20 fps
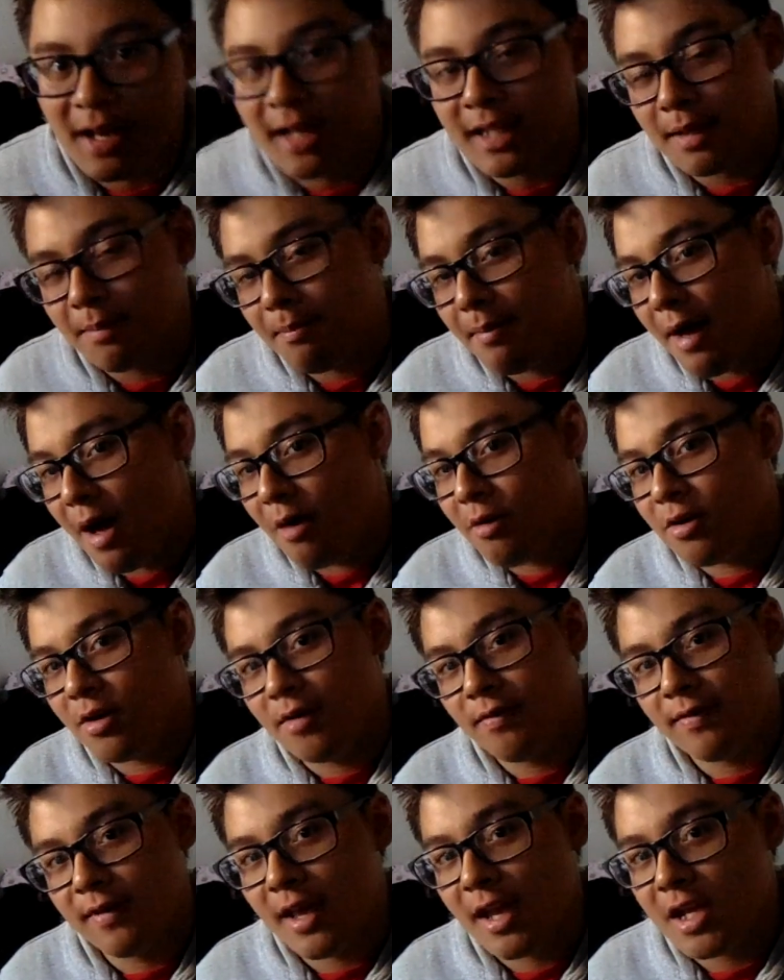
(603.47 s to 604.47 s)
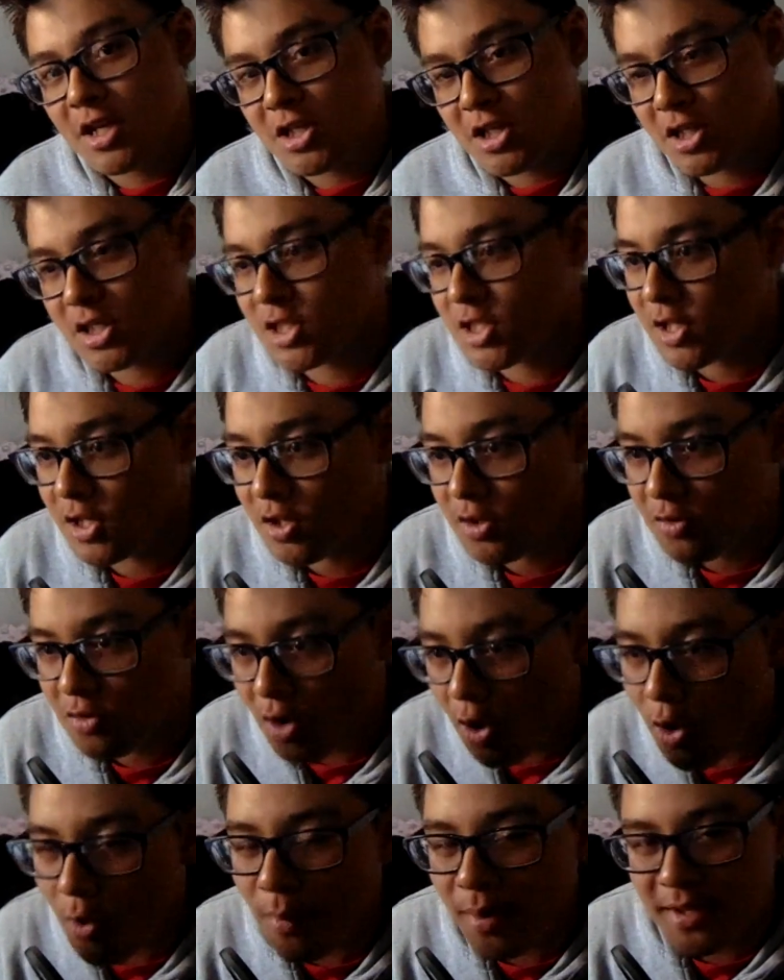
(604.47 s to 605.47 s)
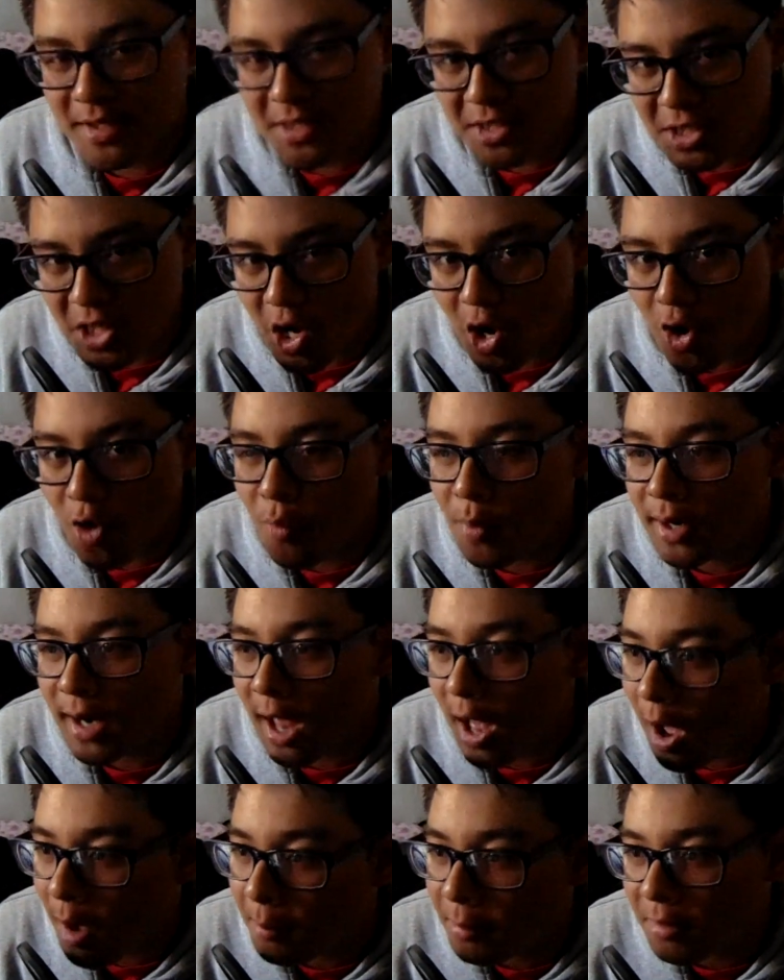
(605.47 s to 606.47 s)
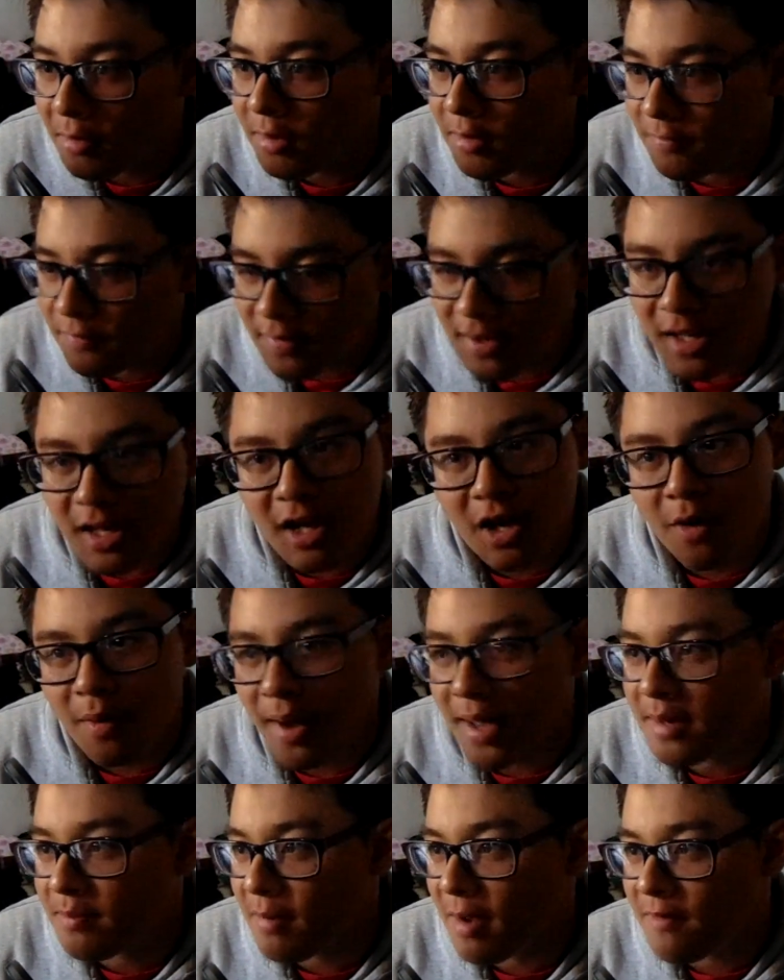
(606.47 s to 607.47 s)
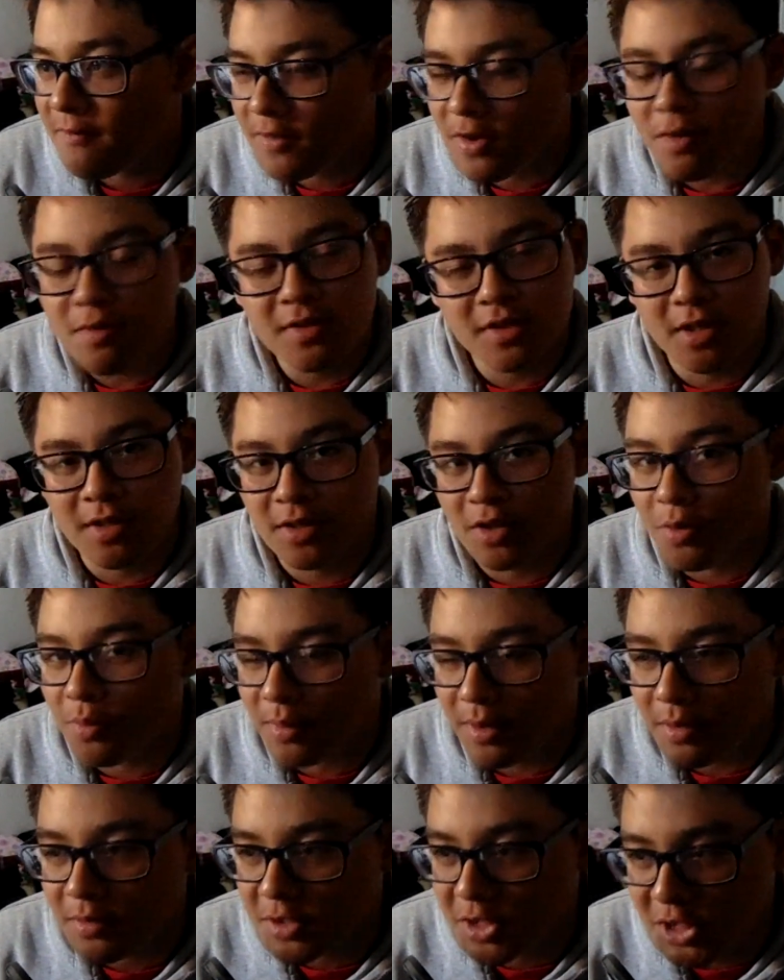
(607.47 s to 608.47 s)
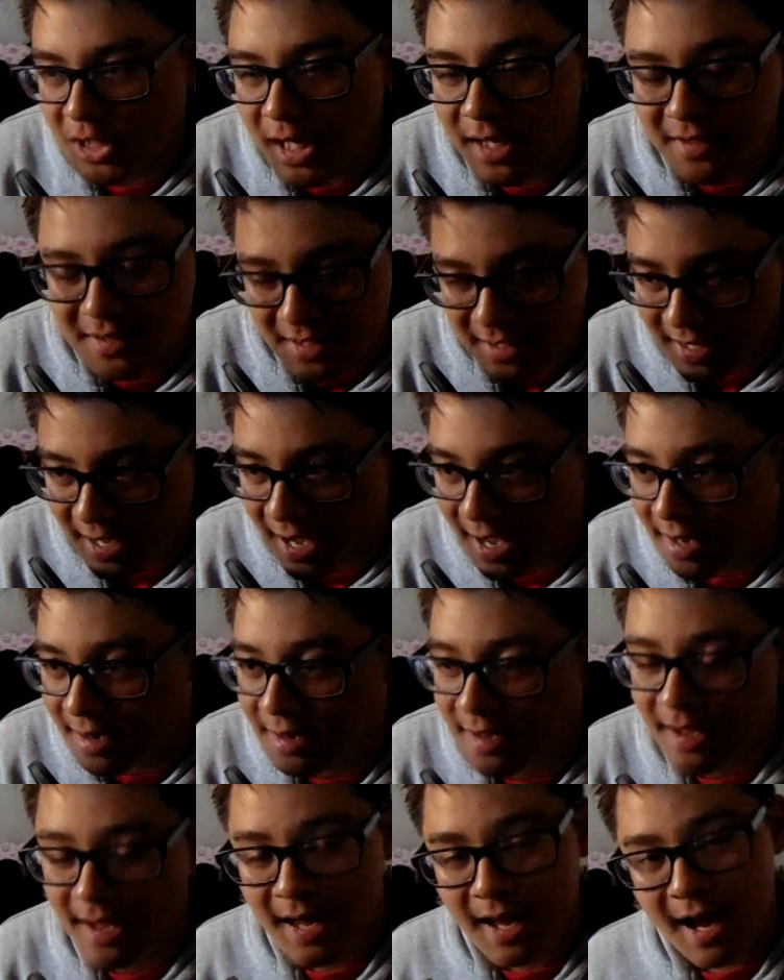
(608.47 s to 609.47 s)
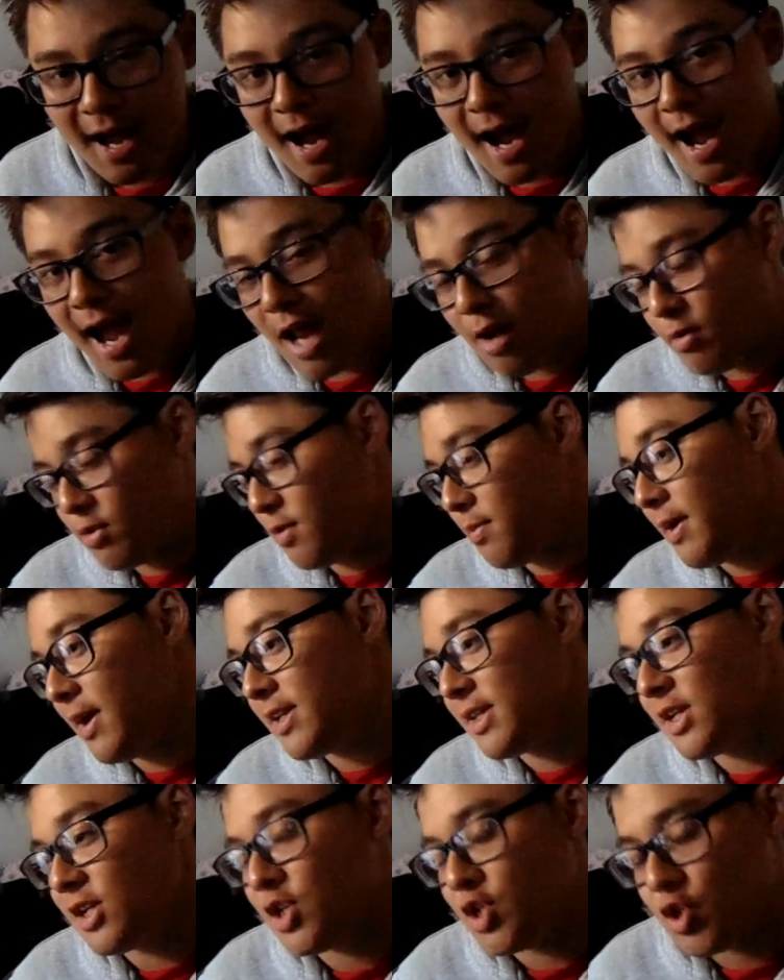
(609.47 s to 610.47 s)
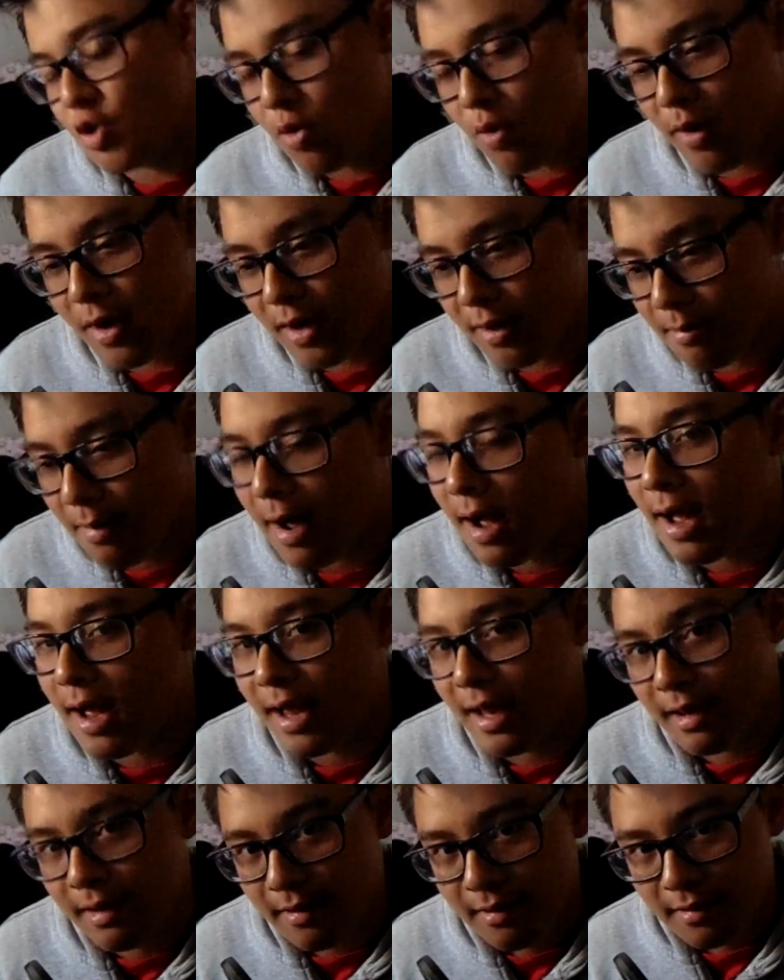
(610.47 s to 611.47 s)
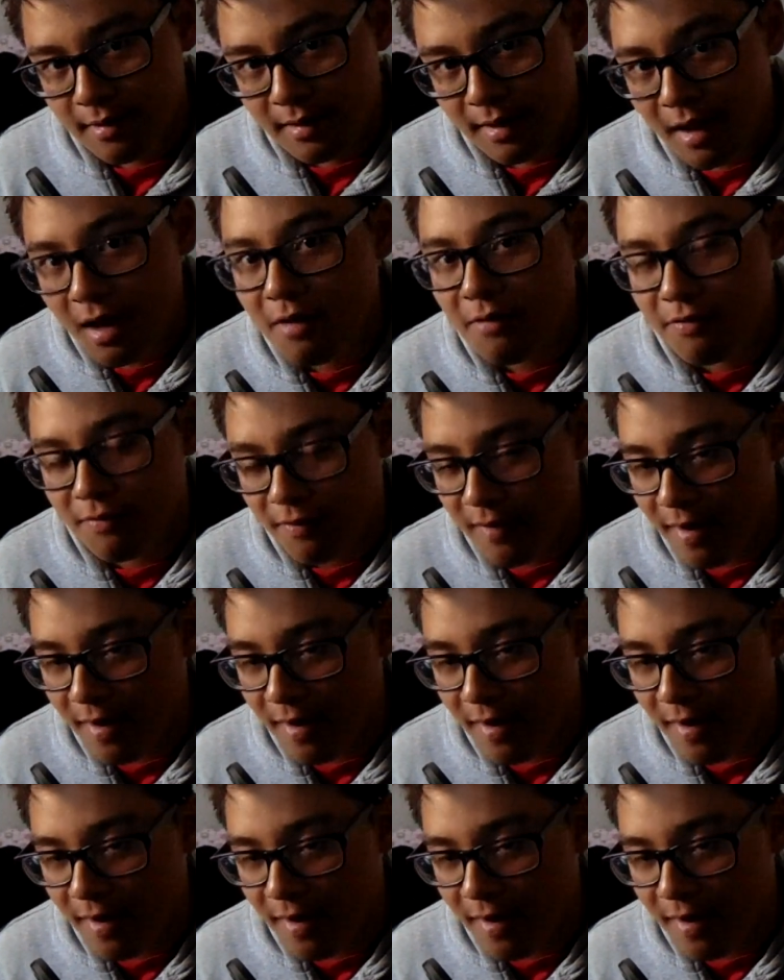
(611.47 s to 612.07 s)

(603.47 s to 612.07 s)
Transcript: click the bell notification so you always know when I upload a video and my views don't go shite again. Anyways, please enjoy, goodbye, and